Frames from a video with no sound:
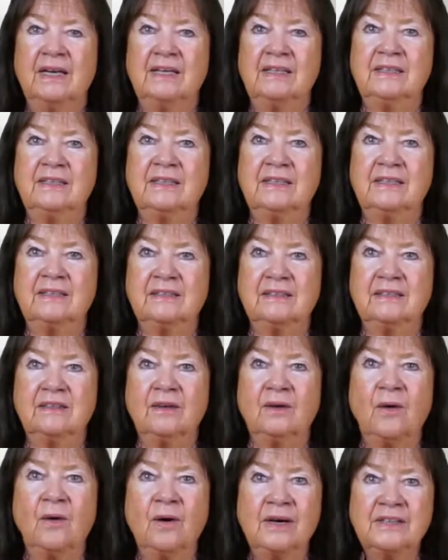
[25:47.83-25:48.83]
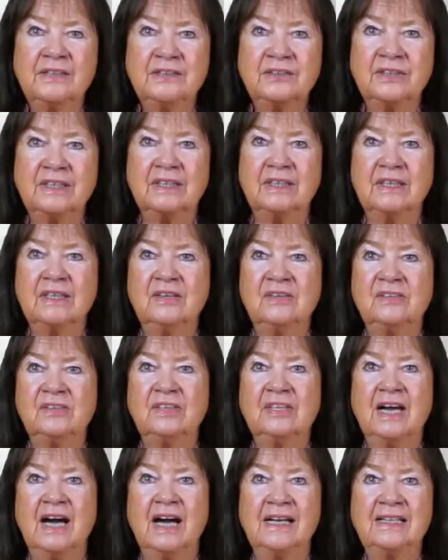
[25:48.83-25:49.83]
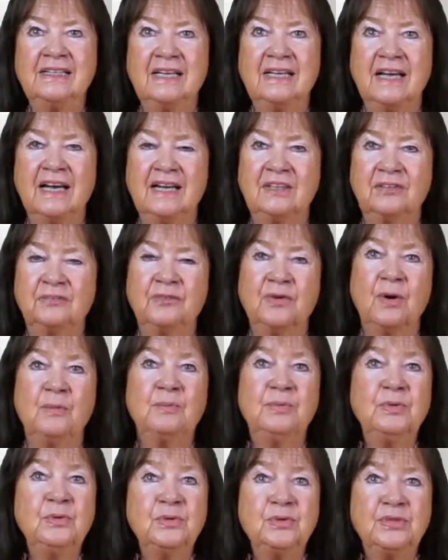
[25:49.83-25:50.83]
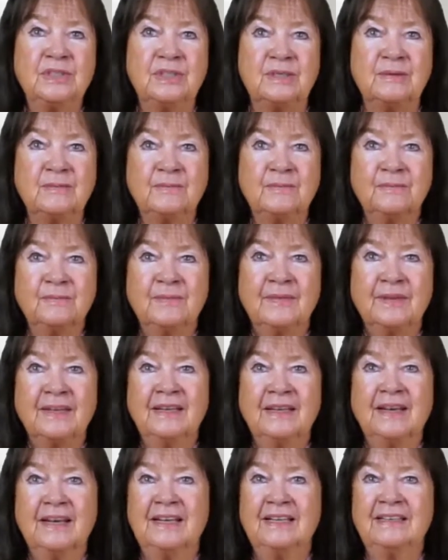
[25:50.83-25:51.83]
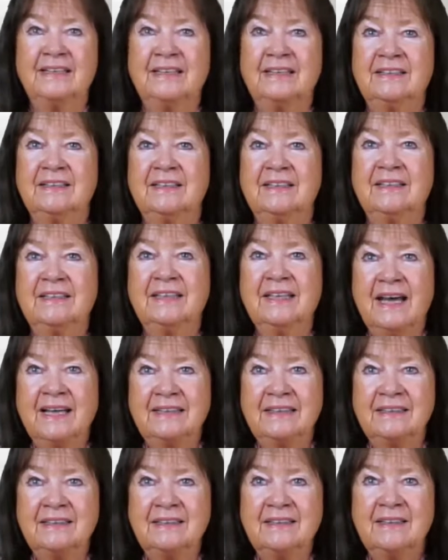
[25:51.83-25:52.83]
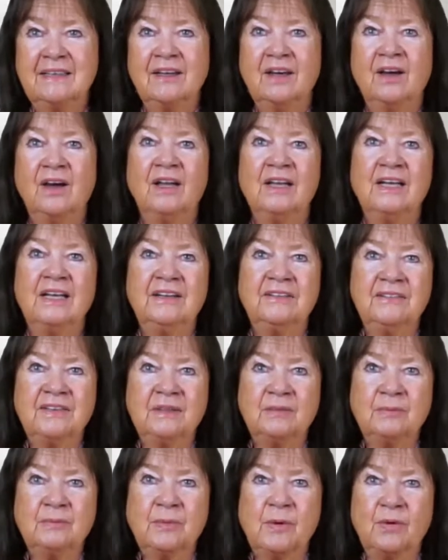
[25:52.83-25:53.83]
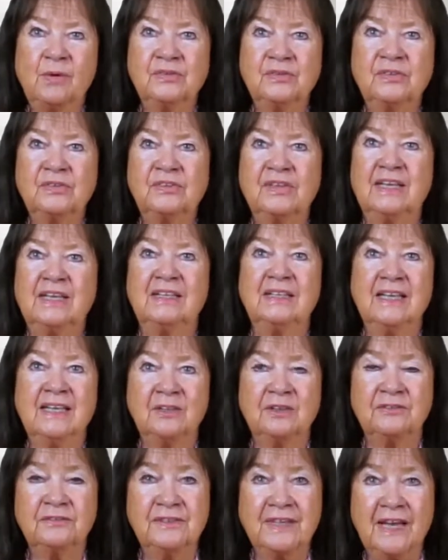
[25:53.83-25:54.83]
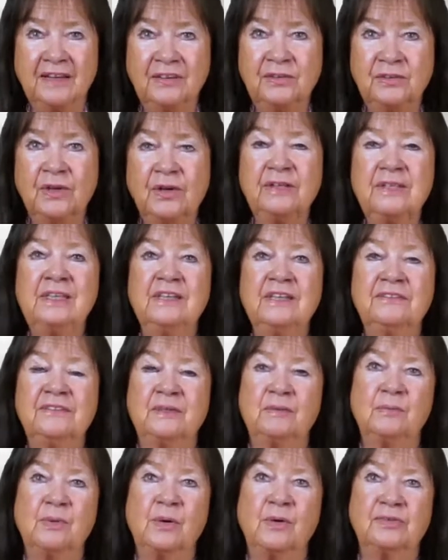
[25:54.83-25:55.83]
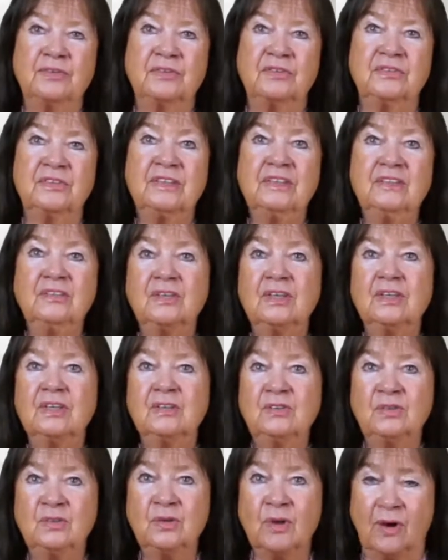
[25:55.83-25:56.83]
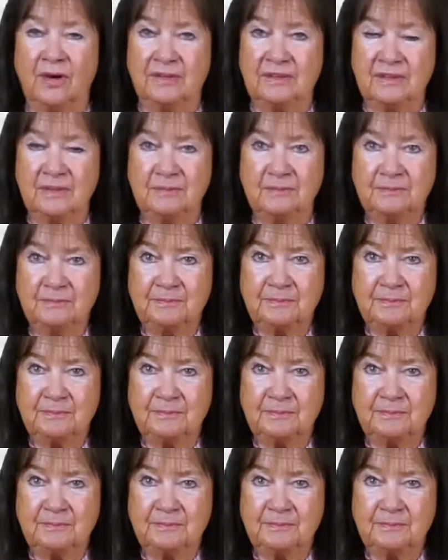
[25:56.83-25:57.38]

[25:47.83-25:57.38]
and that ordering is a guideline for beauty, and that non-living process and that of non-living processes is not.